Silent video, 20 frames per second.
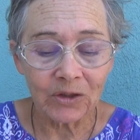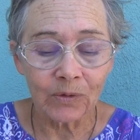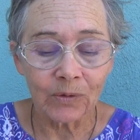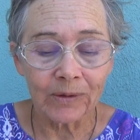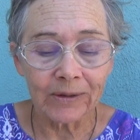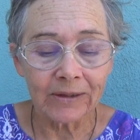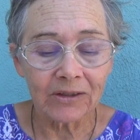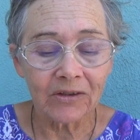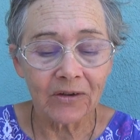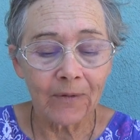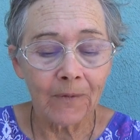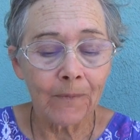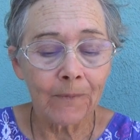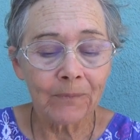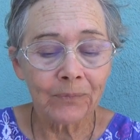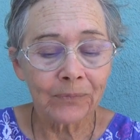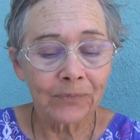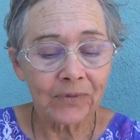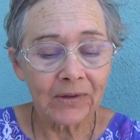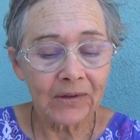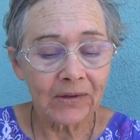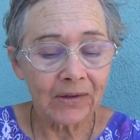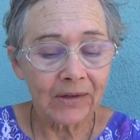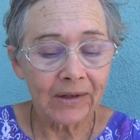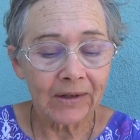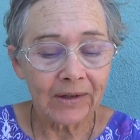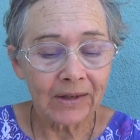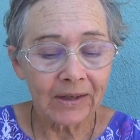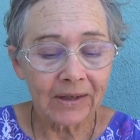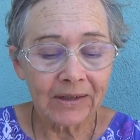do it,
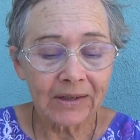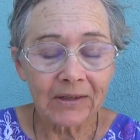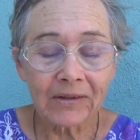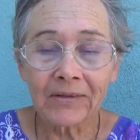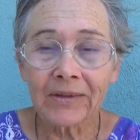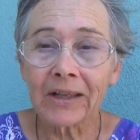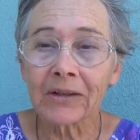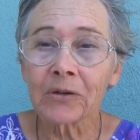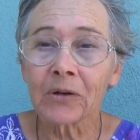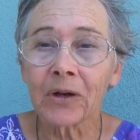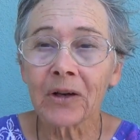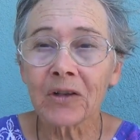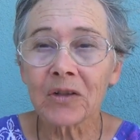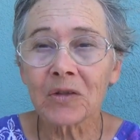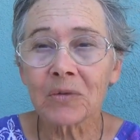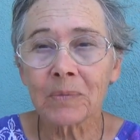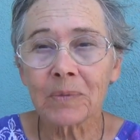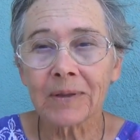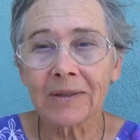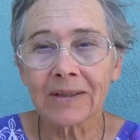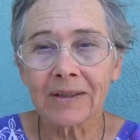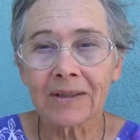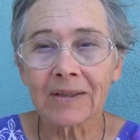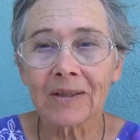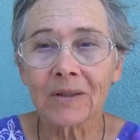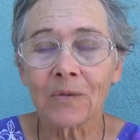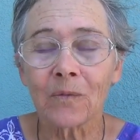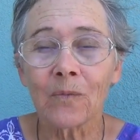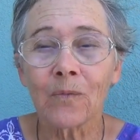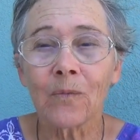that her husband
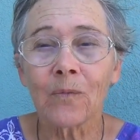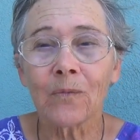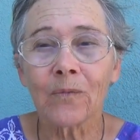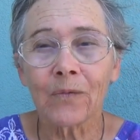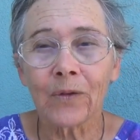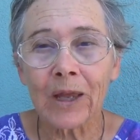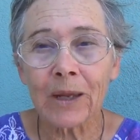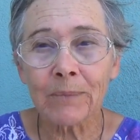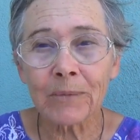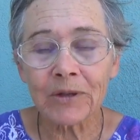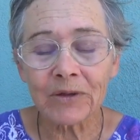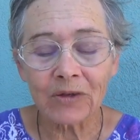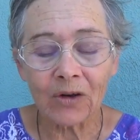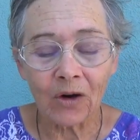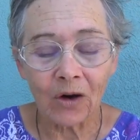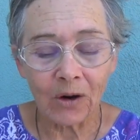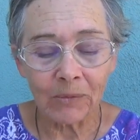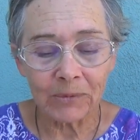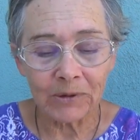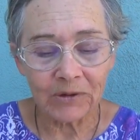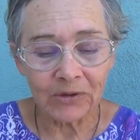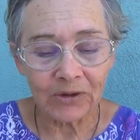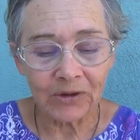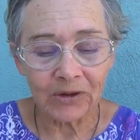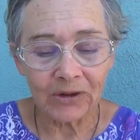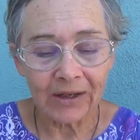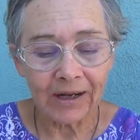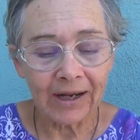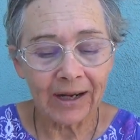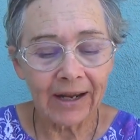is a famous
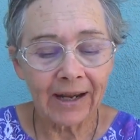carpenter